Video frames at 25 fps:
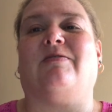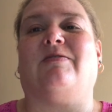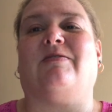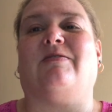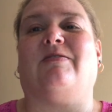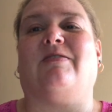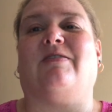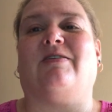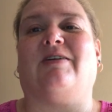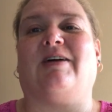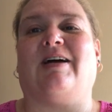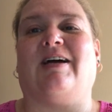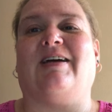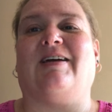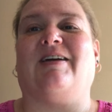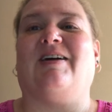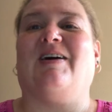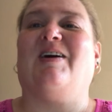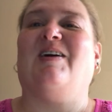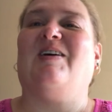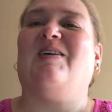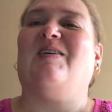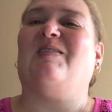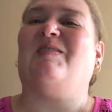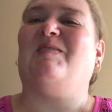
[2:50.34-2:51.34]
okay,
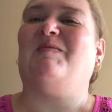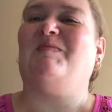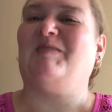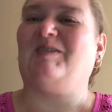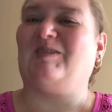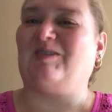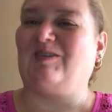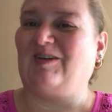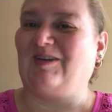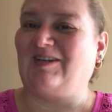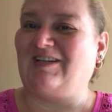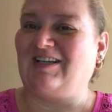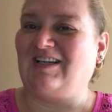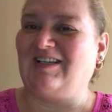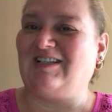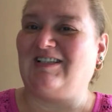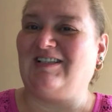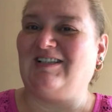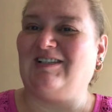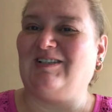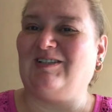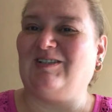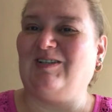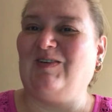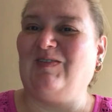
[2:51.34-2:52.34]
let me start that
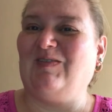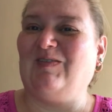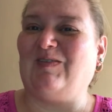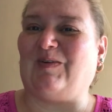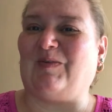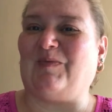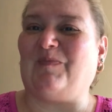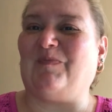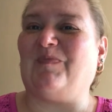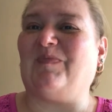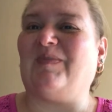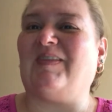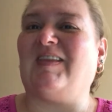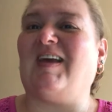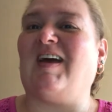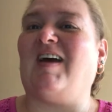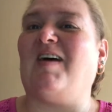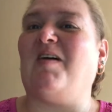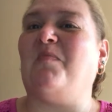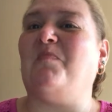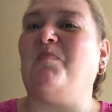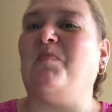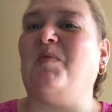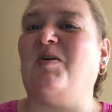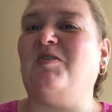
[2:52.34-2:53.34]
sentence over.
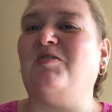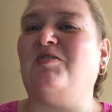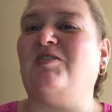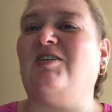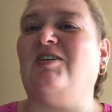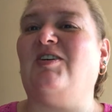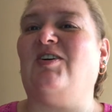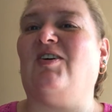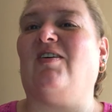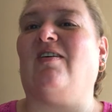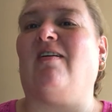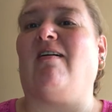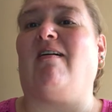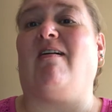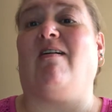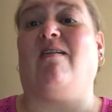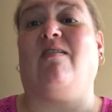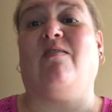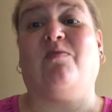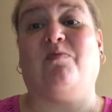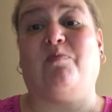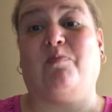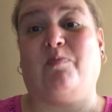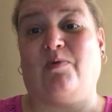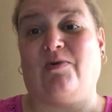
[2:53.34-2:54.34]
Most of your
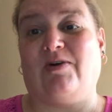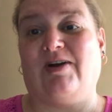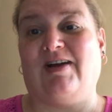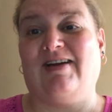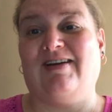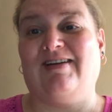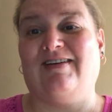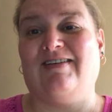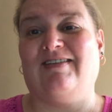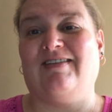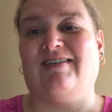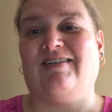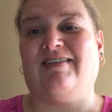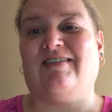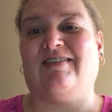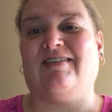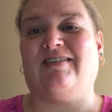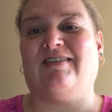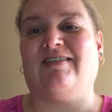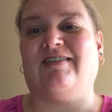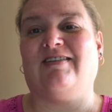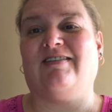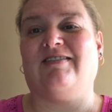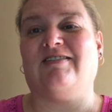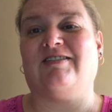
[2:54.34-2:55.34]
off-brand
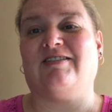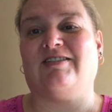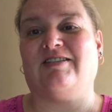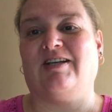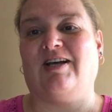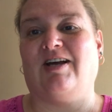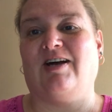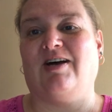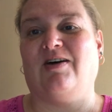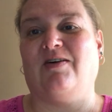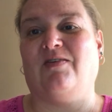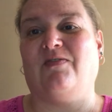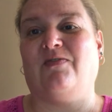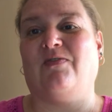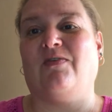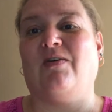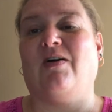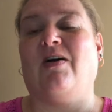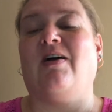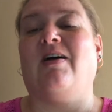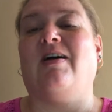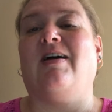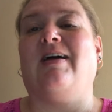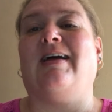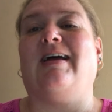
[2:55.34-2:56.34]
stuff
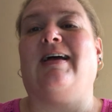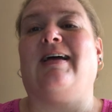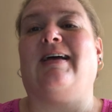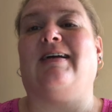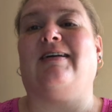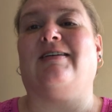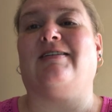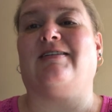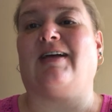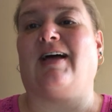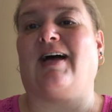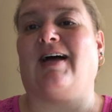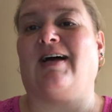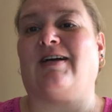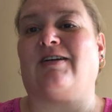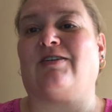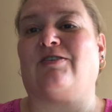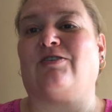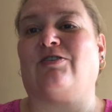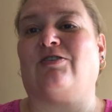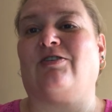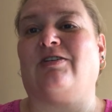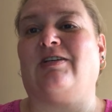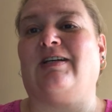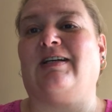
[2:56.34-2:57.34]
is
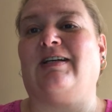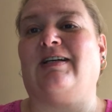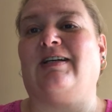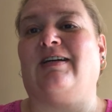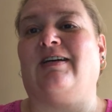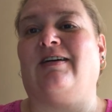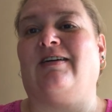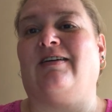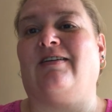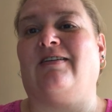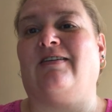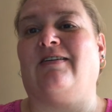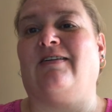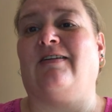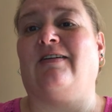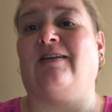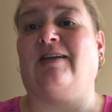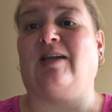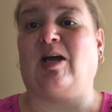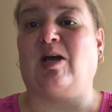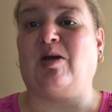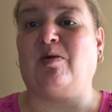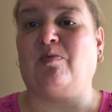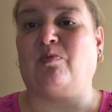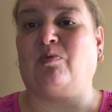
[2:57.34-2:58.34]
actually
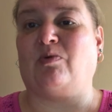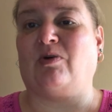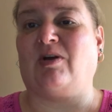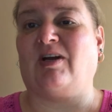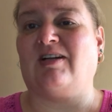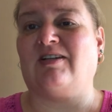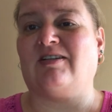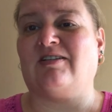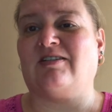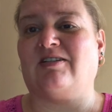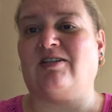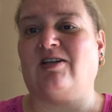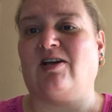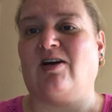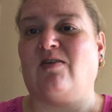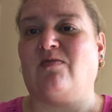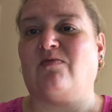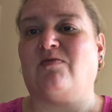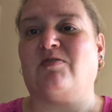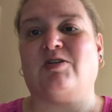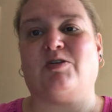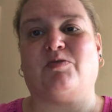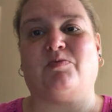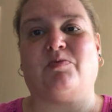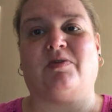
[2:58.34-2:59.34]
name brand stuff
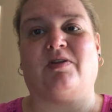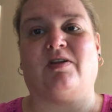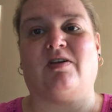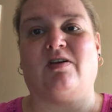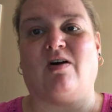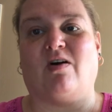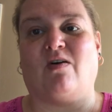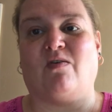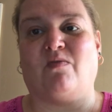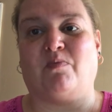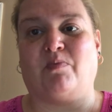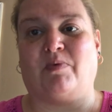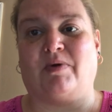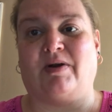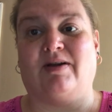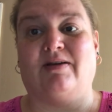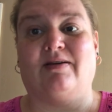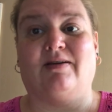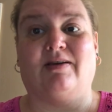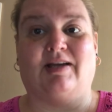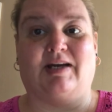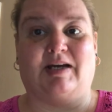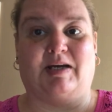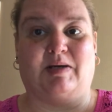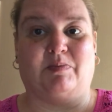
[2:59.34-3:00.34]
just with an
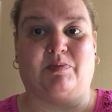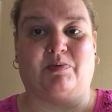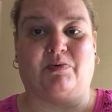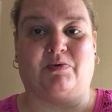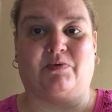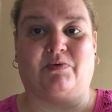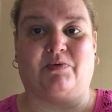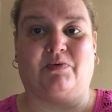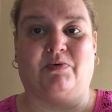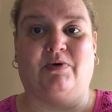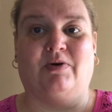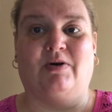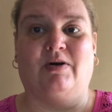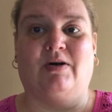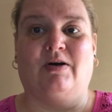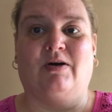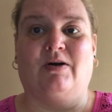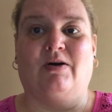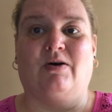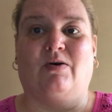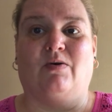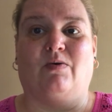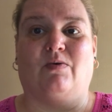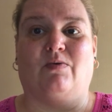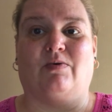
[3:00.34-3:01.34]
off-brand label
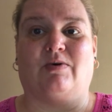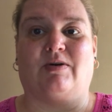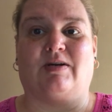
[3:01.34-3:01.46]
on